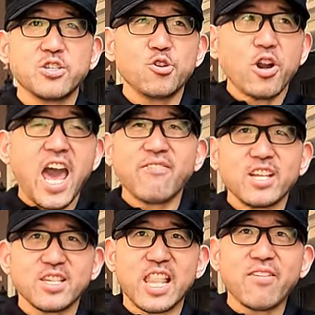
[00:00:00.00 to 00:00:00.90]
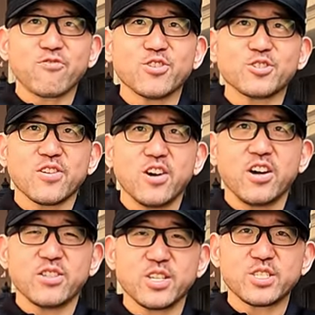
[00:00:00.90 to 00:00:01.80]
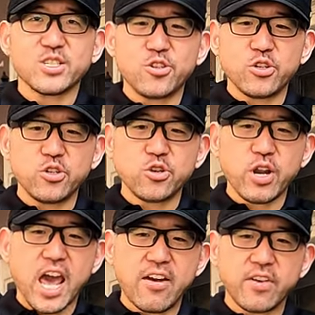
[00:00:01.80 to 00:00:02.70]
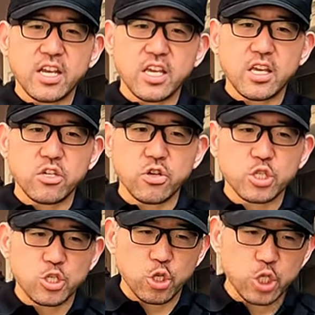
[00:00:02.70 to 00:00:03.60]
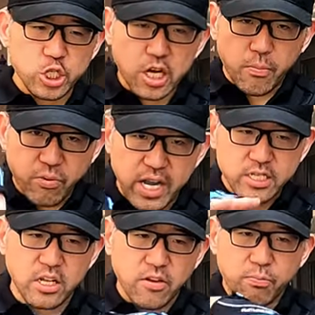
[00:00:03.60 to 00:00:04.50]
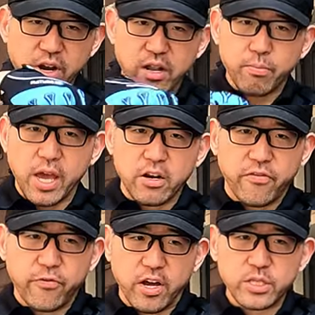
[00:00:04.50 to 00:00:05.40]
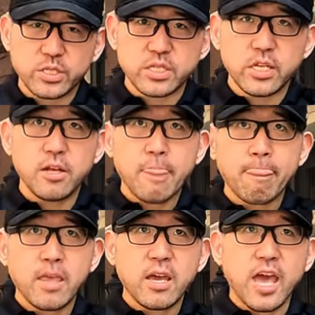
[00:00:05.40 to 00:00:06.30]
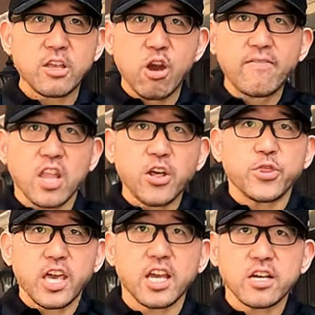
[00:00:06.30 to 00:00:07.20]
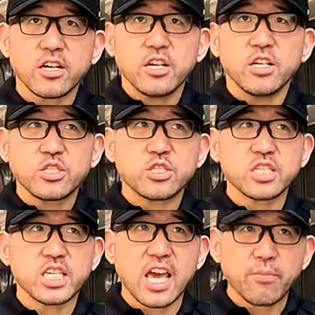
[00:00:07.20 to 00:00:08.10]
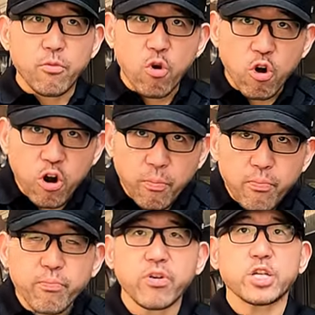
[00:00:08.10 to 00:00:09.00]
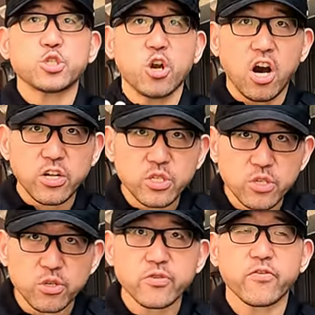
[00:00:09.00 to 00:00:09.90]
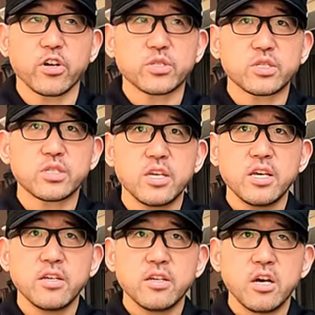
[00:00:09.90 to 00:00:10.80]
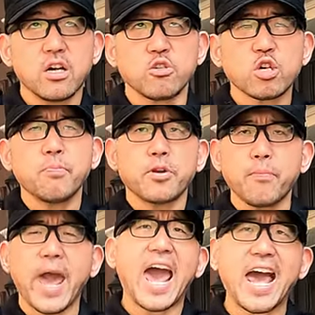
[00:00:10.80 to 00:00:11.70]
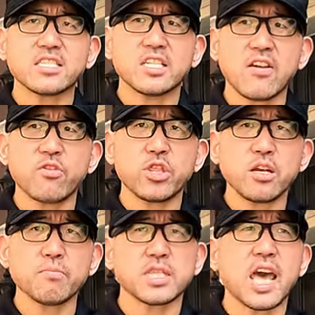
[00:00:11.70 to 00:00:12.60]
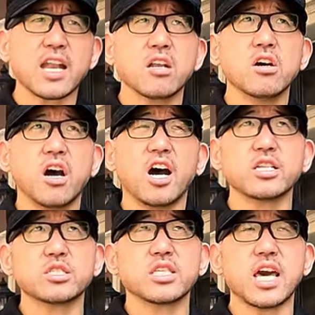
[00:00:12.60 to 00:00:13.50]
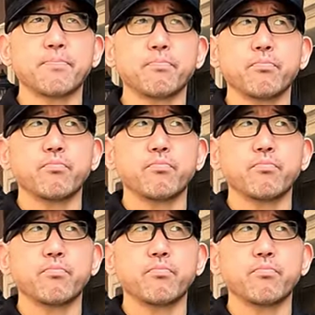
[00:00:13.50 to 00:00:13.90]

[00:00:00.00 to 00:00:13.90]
You don't have any leverage on this. You, you don't have any, you're, you're just gonna press on the pedal fronts and you have nothing to get more pressure onto those fronts. Uh, you could put pads and everything, but that honestly, that